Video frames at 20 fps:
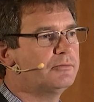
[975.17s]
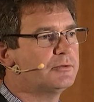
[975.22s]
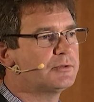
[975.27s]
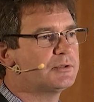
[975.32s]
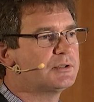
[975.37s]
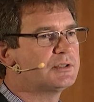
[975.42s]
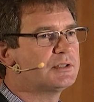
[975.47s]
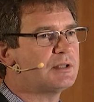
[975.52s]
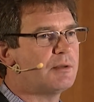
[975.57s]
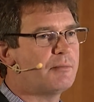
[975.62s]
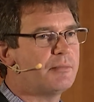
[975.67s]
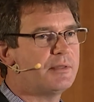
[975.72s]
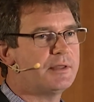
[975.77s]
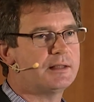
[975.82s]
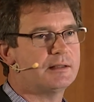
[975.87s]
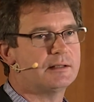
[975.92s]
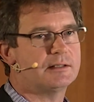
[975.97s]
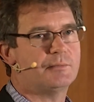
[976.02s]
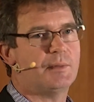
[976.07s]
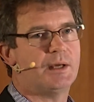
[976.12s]
for
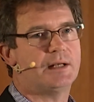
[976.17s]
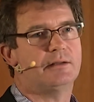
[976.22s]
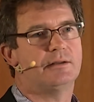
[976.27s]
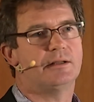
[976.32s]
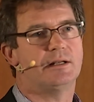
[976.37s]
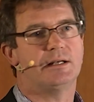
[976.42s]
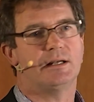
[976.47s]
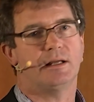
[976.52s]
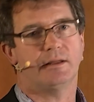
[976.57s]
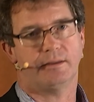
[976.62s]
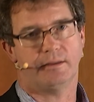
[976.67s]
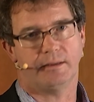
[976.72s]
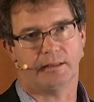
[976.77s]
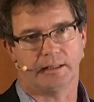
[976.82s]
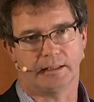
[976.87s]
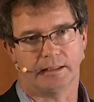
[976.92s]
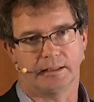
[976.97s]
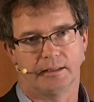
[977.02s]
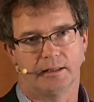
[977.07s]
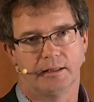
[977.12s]
something that's better than
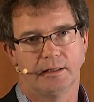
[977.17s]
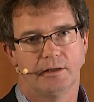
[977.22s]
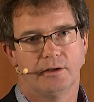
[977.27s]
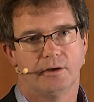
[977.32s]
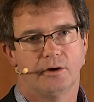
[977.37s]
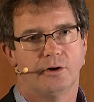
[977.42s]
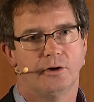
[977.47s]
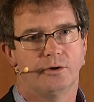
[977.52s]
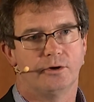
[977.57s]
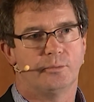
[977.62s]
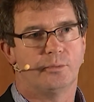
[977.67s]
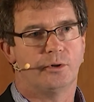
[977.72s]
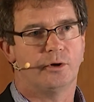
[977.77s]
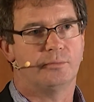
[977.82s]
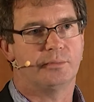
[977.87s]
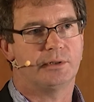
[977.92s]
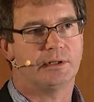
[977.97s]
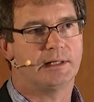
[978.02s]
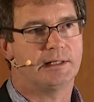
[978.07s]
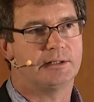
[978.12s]
nothing on a
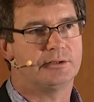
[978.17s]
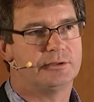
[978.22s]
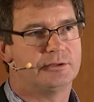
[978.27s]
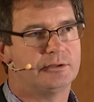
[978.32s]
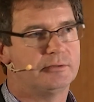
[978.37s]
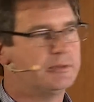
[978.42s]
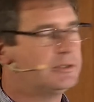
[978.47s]
population of